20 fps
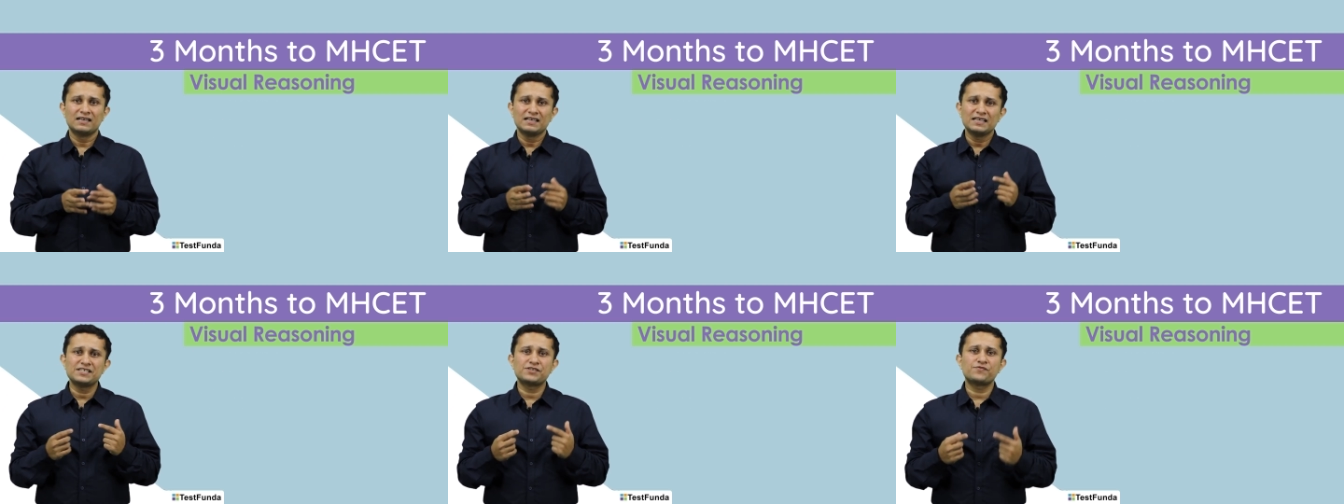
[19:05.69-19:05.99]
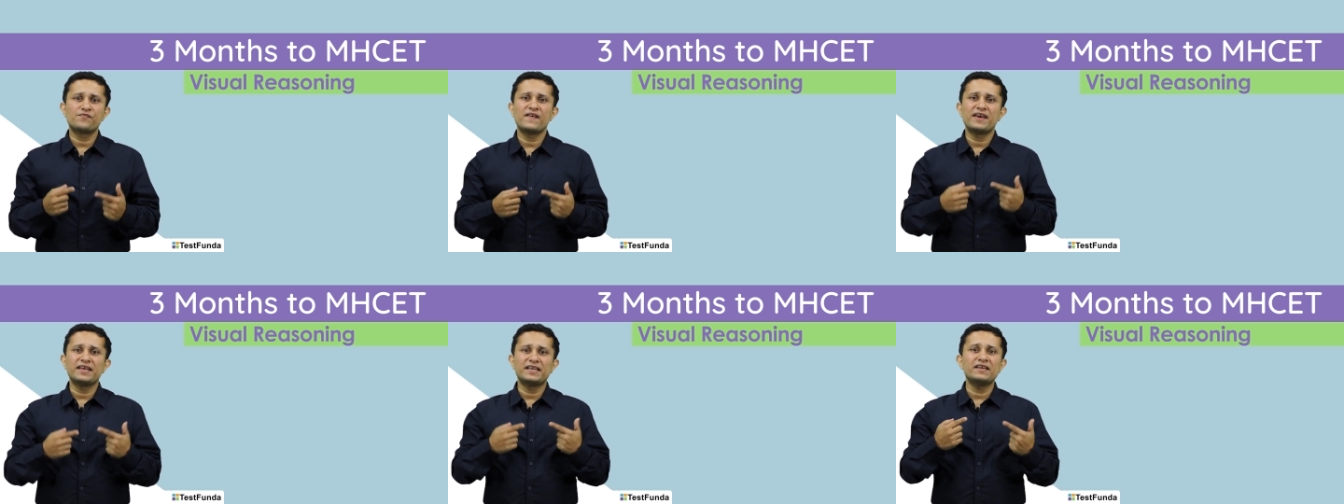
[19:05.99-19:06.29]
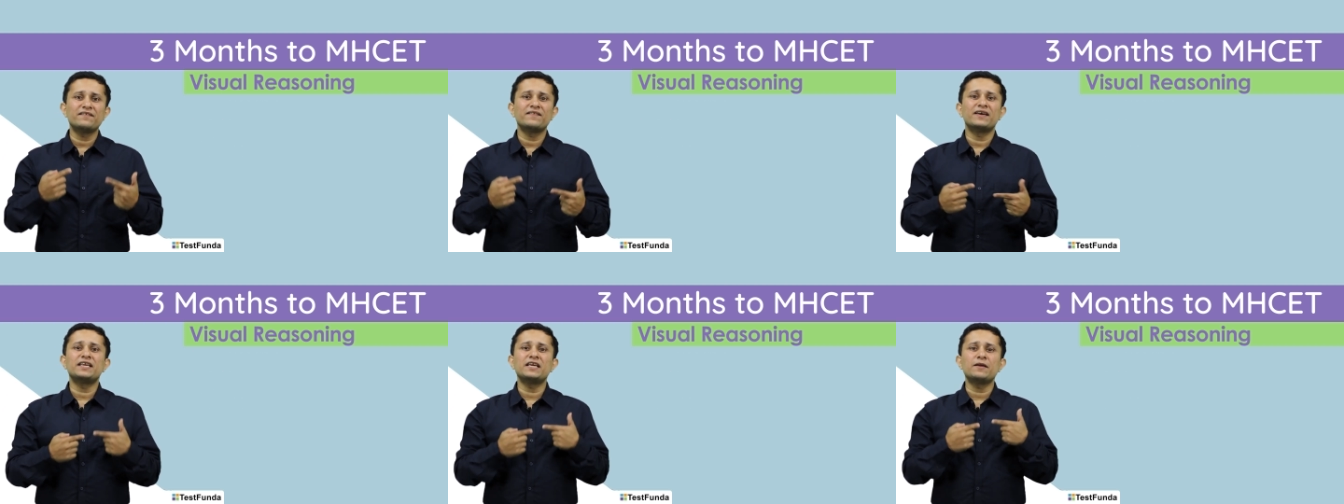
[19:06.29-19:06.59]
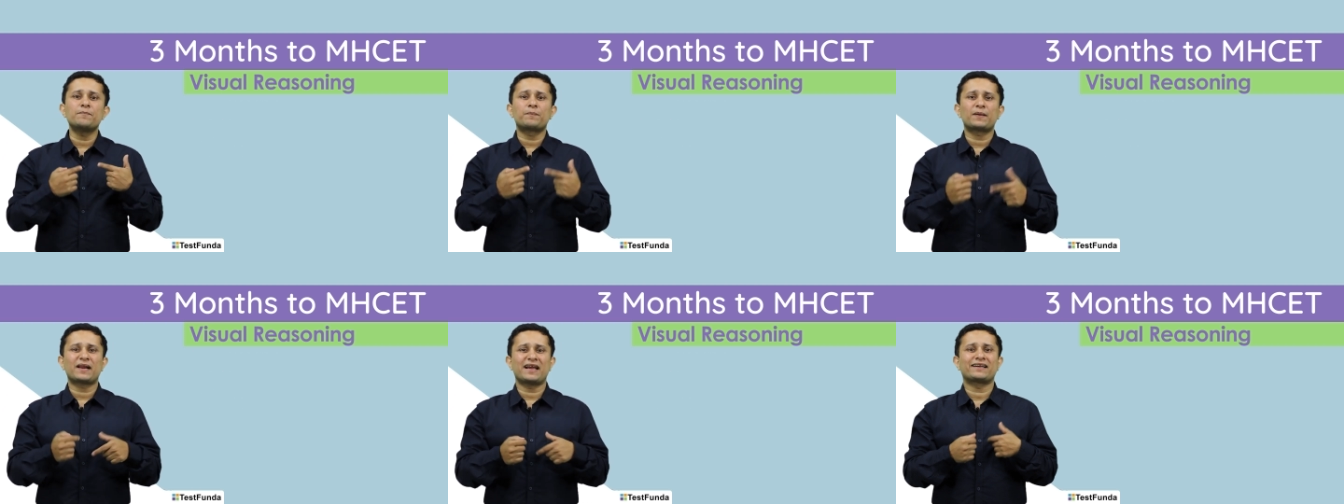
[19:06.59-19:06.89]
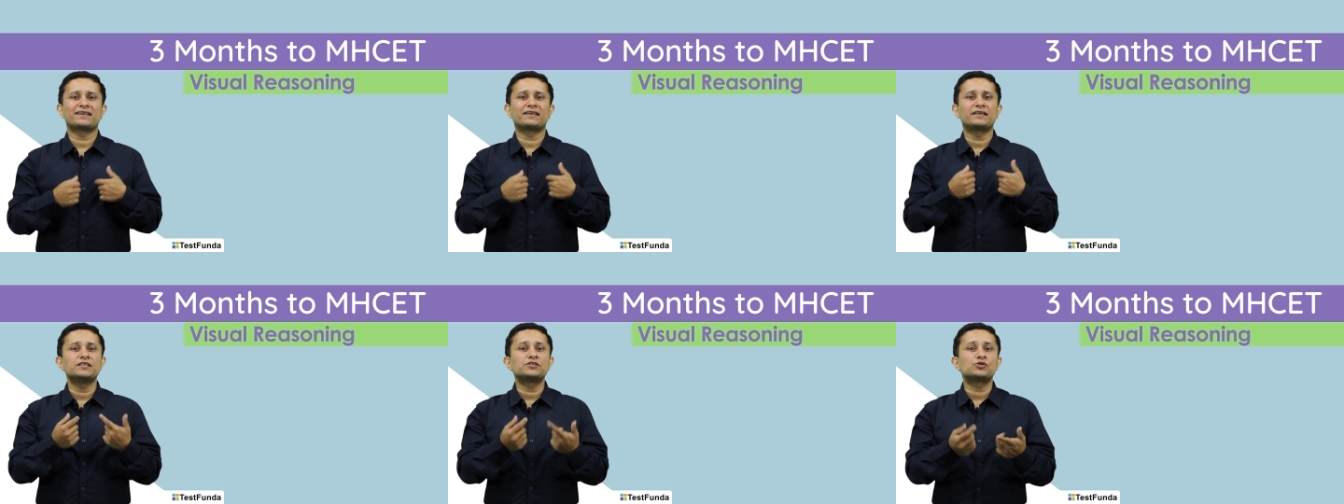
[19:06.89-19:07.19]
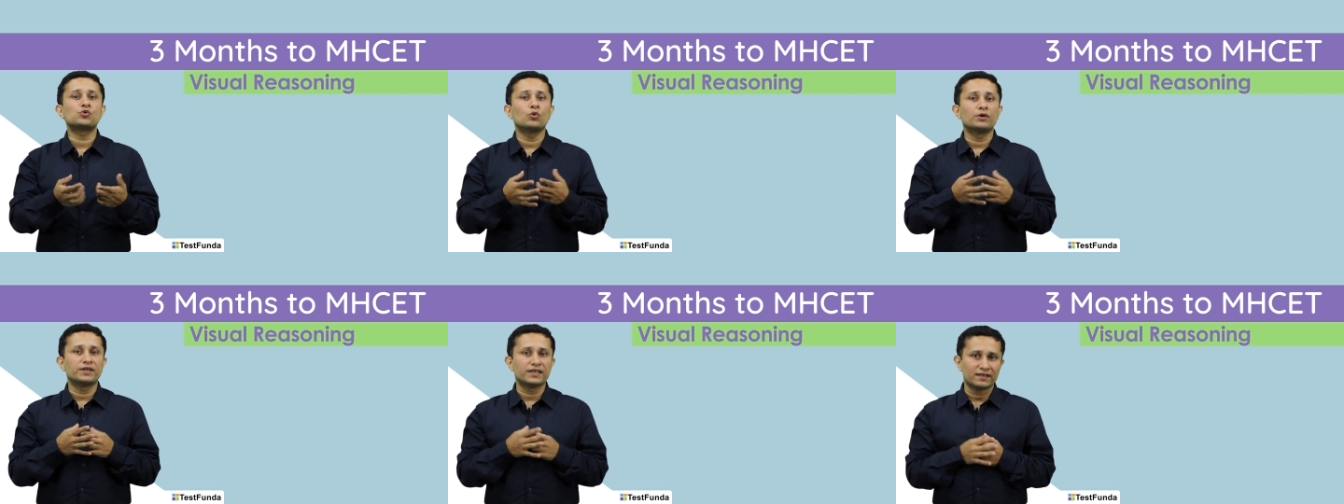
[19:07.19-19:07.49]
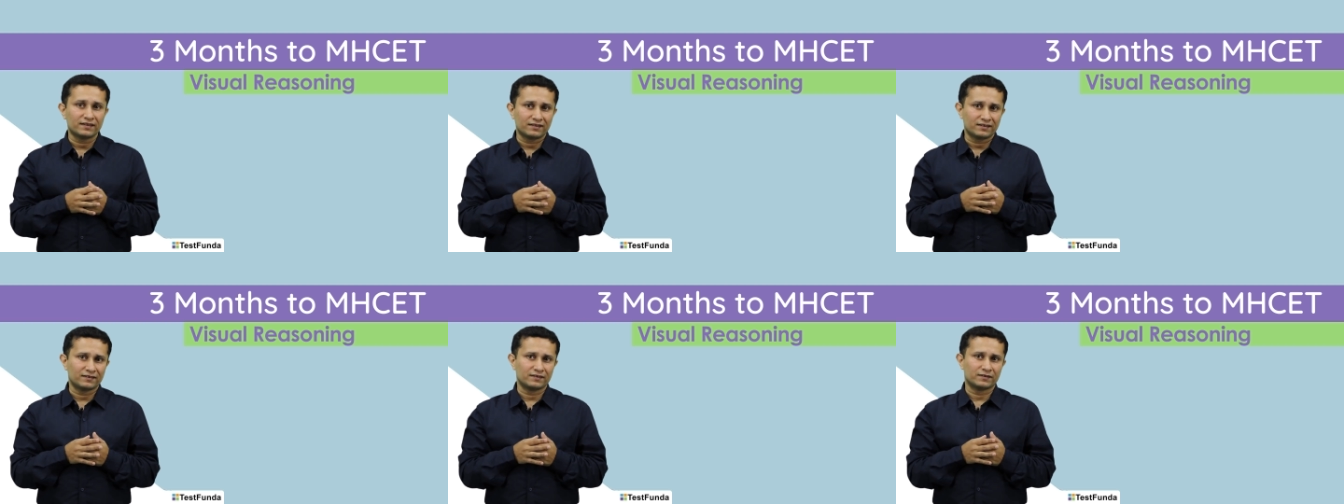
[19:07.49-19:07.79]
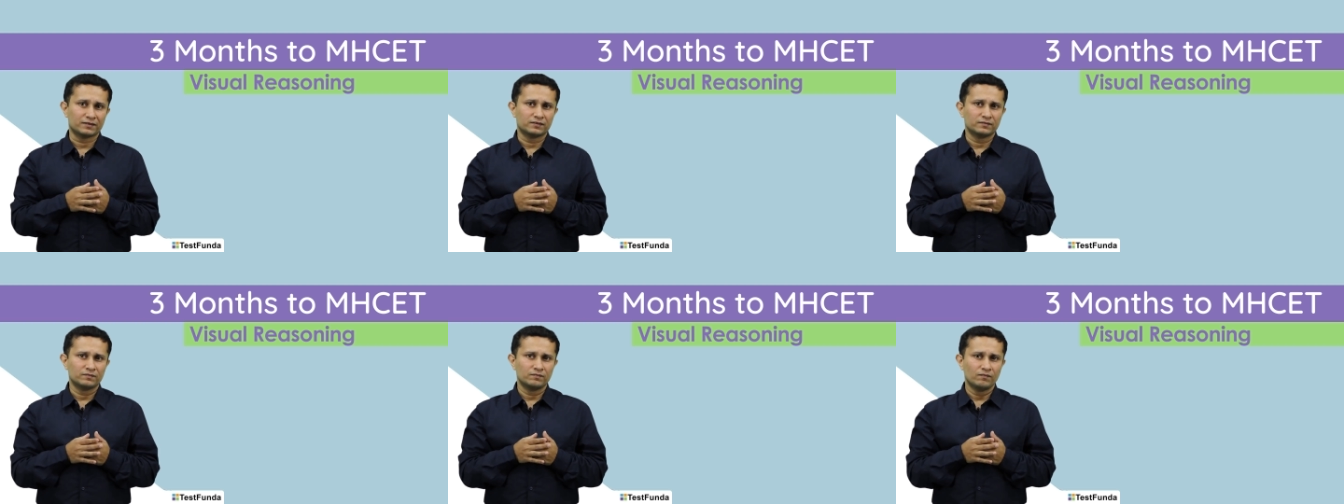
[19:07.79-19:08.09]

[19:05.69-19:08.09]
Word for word: is very, very practice-oriented.